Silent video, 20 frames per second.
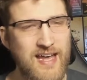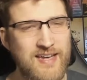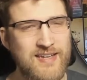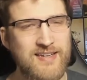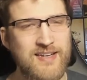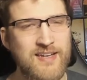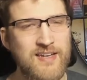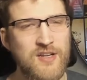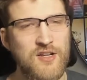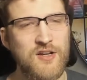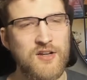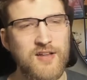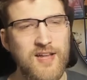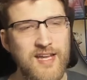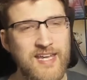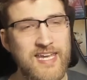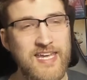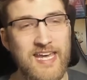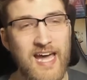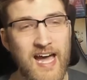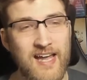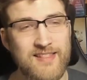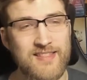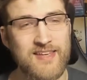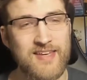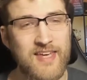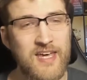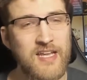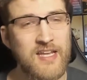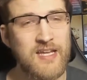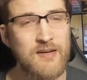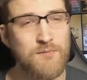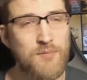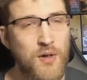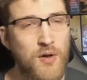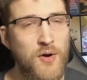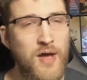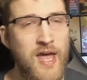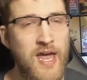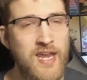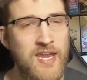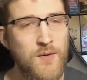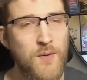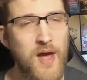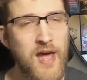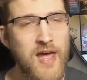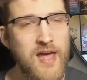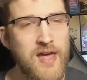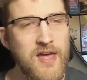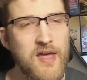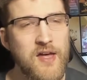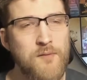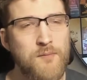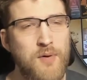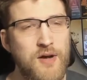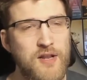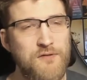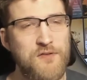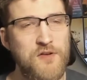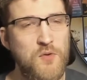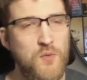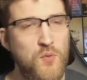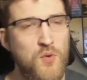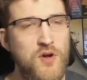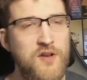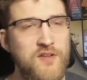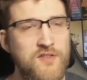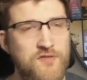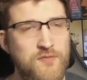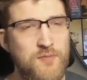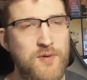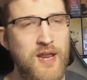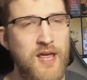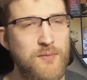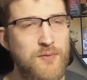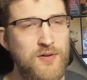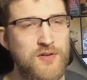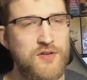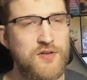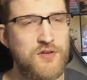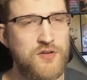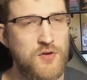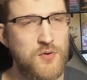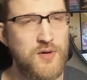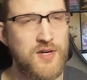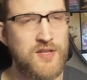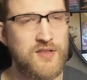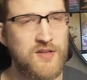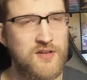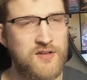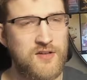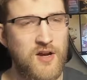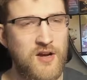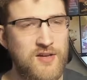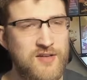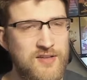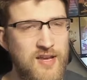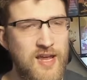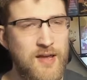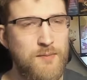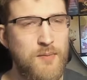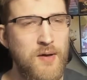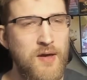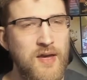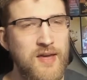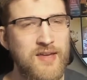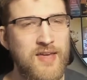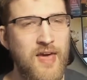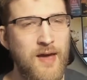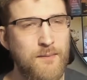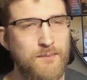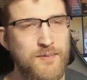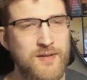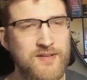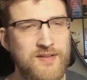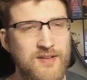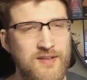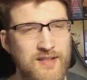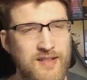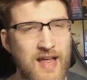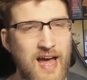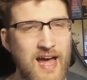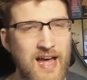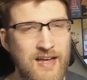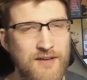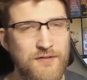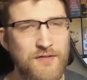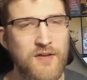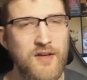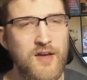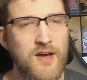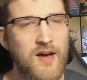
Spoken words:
It didn't look like he got the killing blow anyway, but if he would have been able to do it, the duct tape kept us alive.